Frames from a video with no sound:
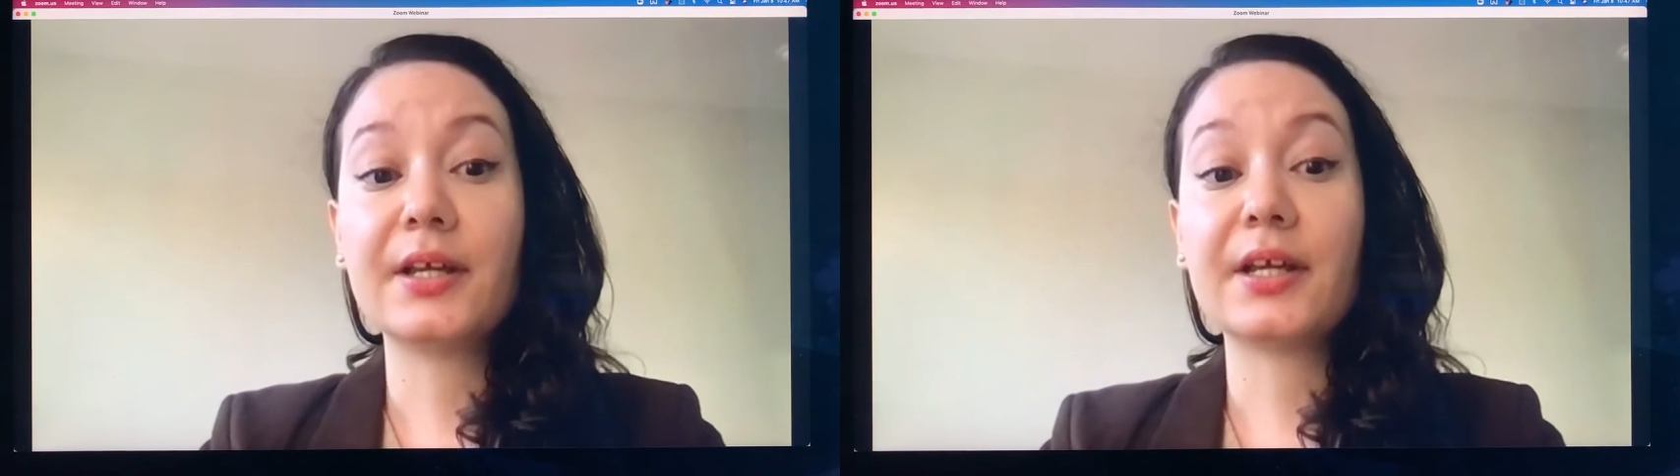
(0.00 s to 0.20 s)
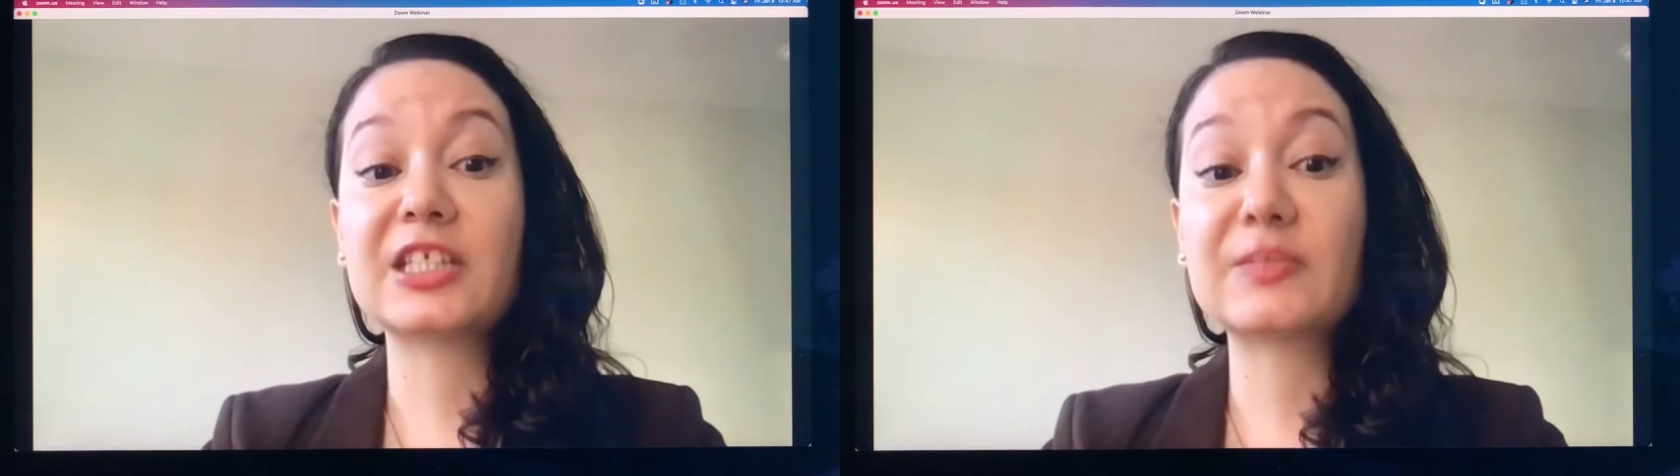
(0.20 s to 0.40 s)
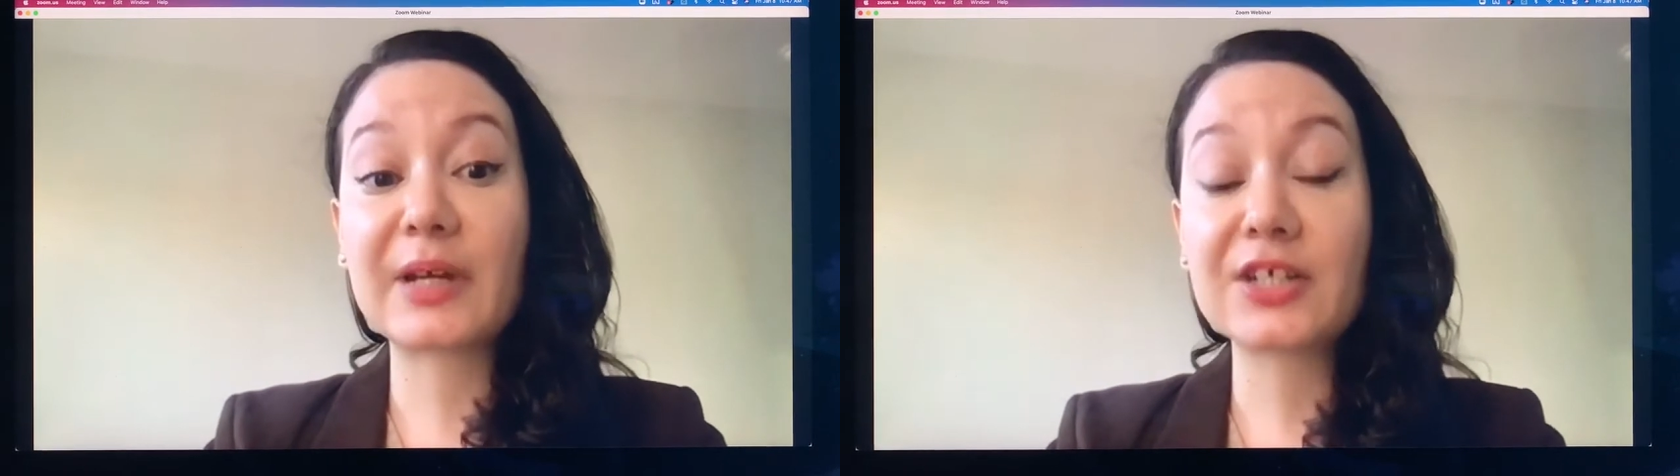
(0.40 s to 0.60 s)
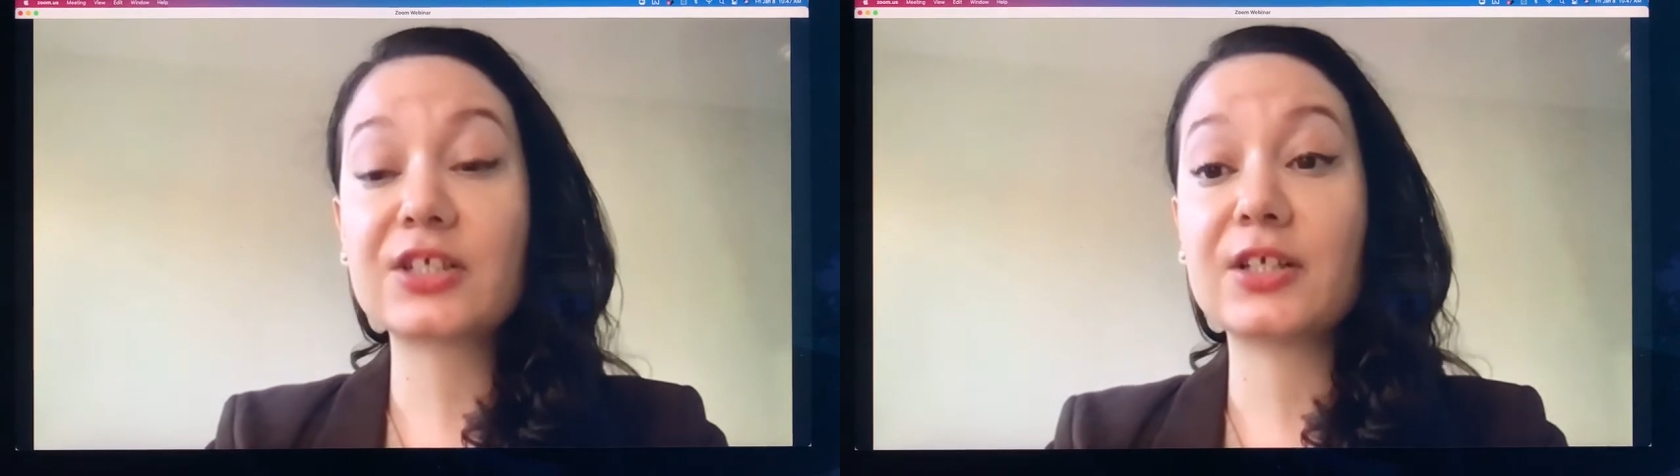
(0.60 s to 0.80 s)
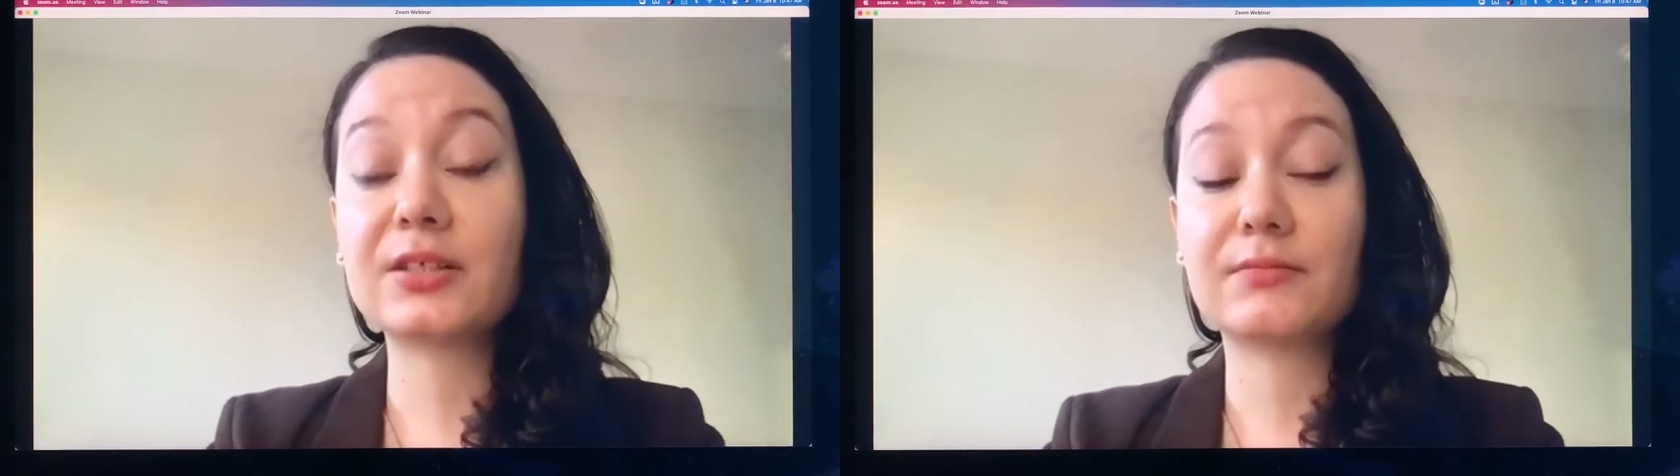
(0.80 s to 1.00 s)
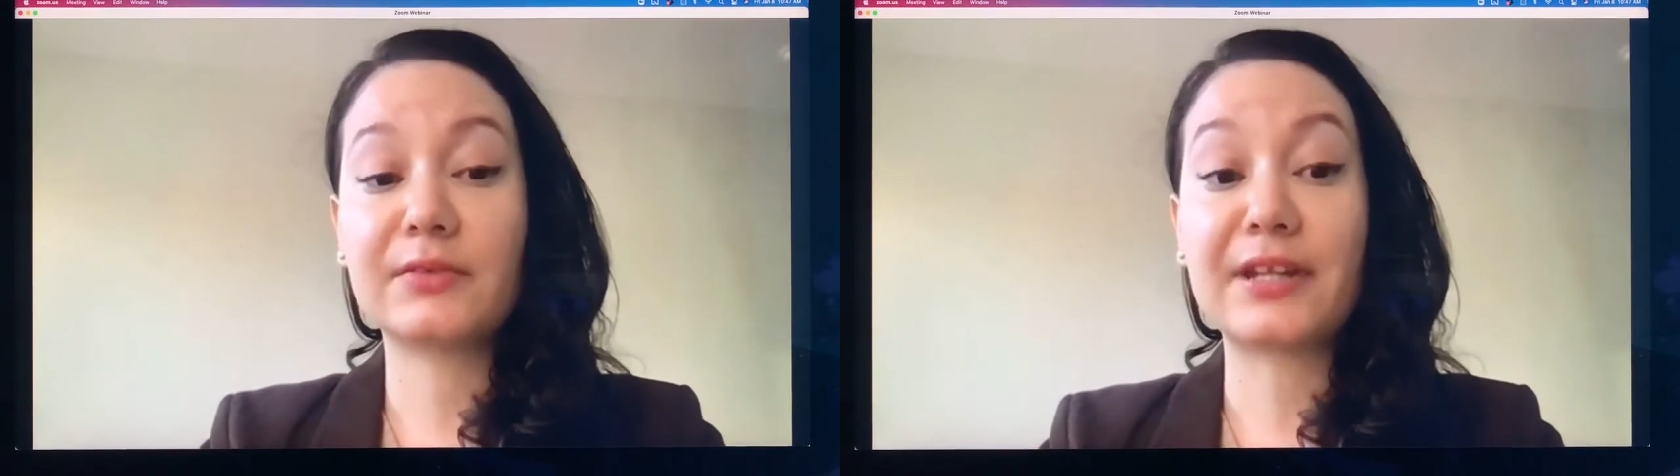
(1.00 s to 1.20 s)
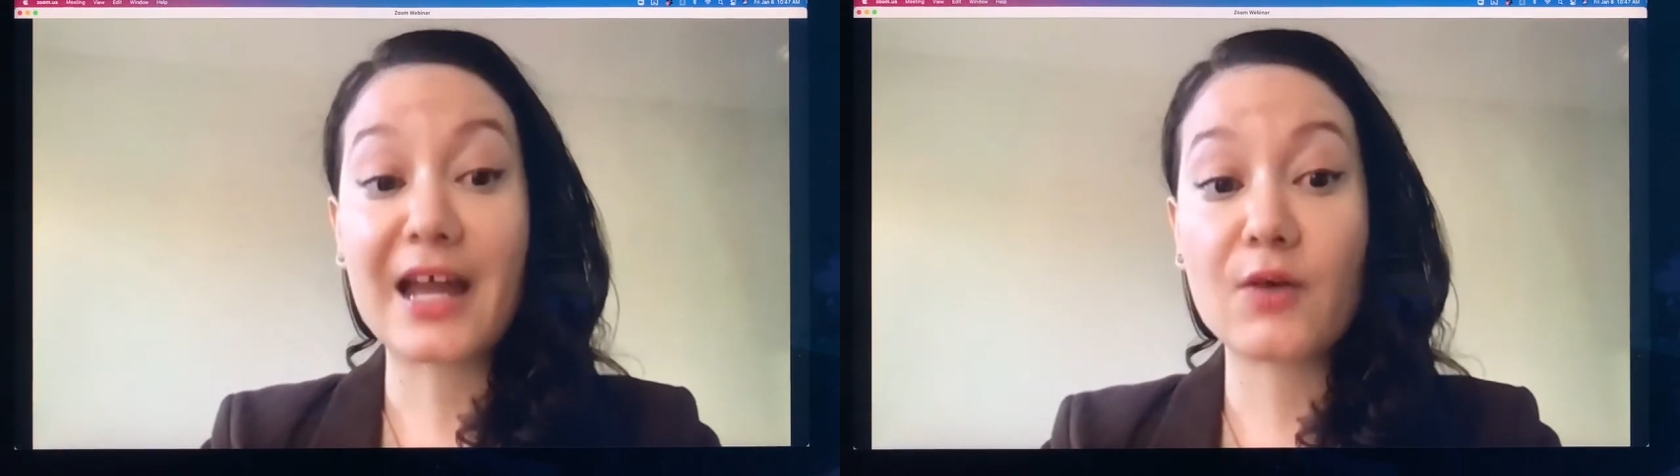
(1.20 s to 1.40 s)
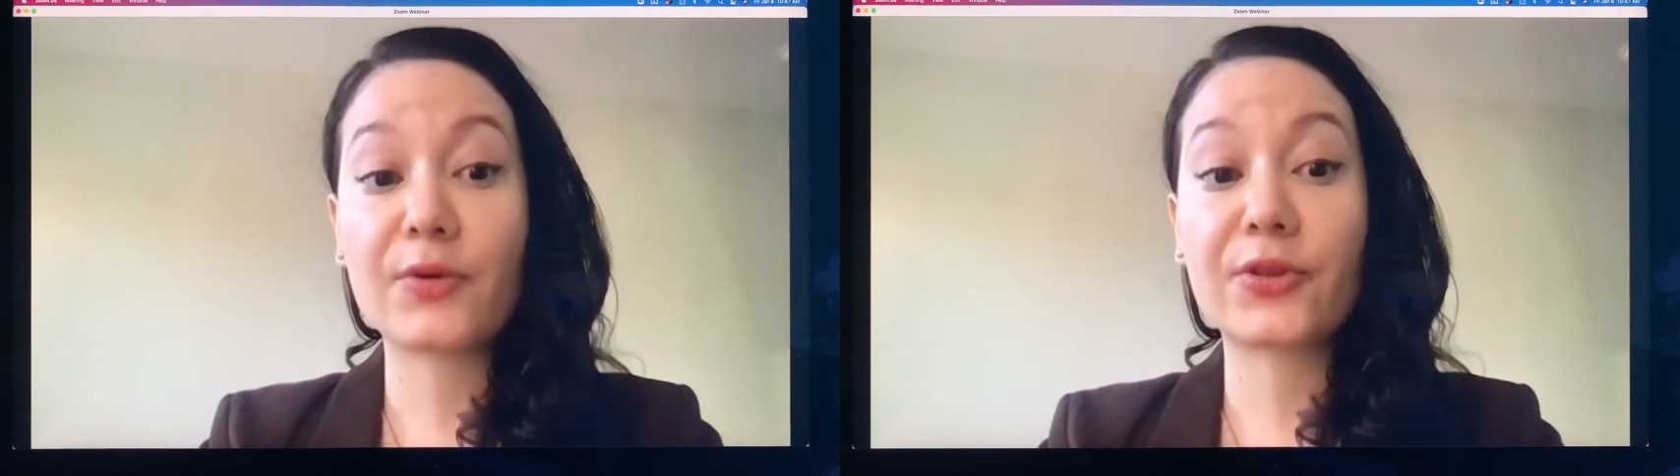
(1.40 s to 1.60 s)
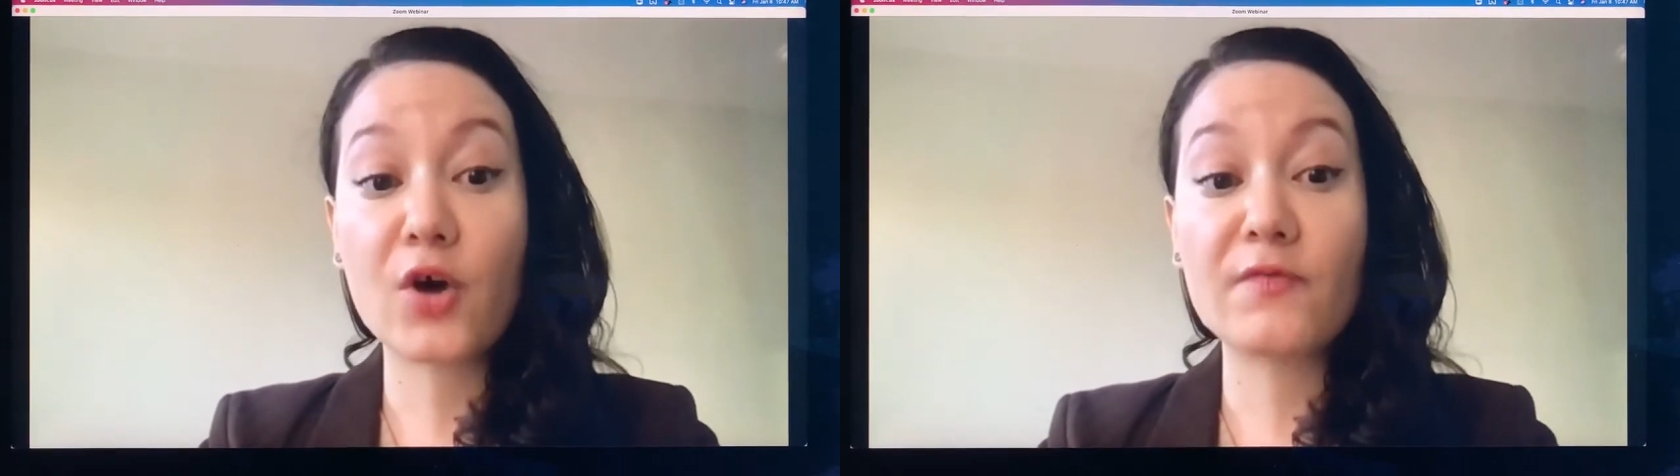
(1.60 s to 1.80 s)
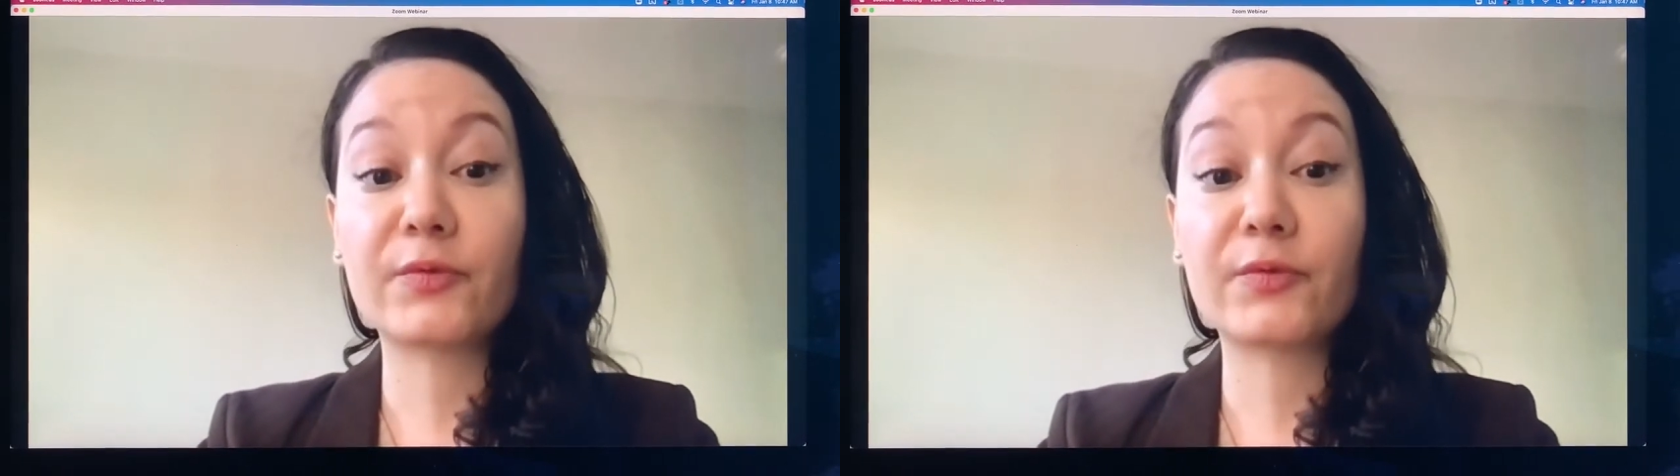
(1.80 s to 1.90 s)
especially now with COVID,